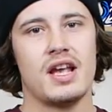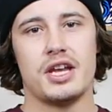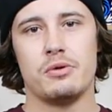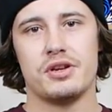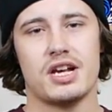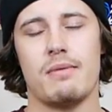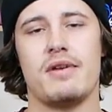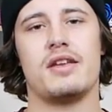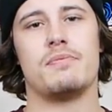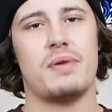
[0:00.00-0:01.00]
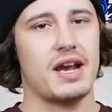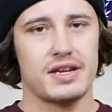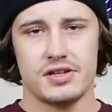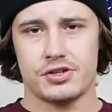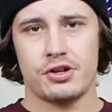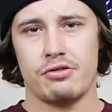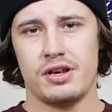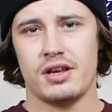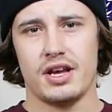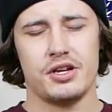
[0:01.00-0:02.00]
and you want to come in back into
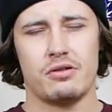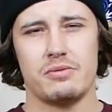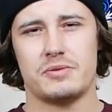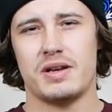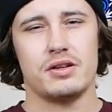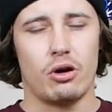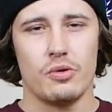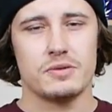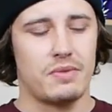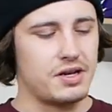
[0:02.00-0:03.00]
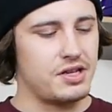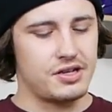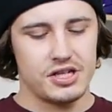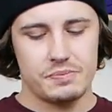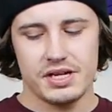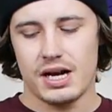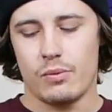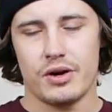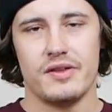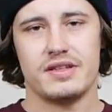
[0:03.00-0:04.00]
scootering and you don't want to be spending all this money, you can just pick up
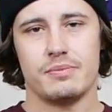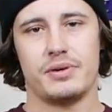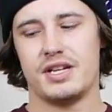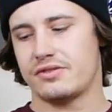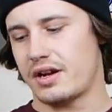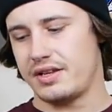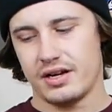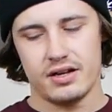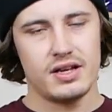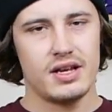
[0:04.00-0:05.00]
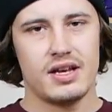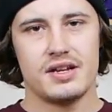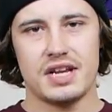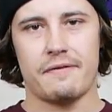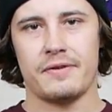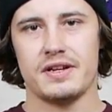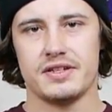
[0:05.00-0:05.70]
one of these completes right here. Definitely